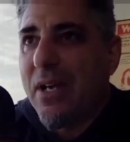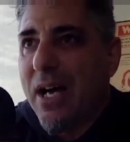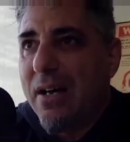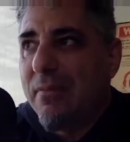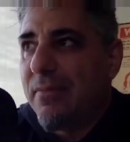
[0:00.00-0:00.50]

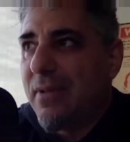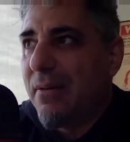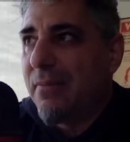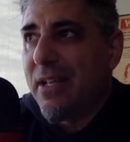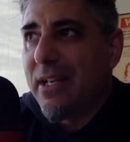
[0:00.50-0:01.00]

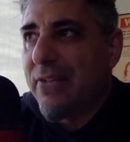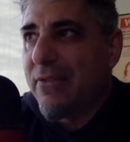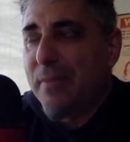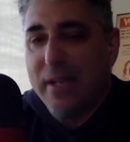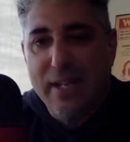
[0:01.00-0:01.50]
I'm like
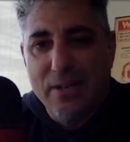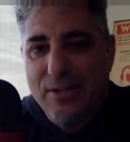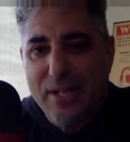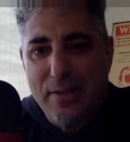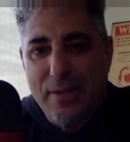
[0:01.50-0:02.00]
everybody else
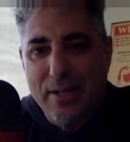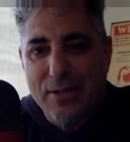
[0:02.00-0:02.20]
out there,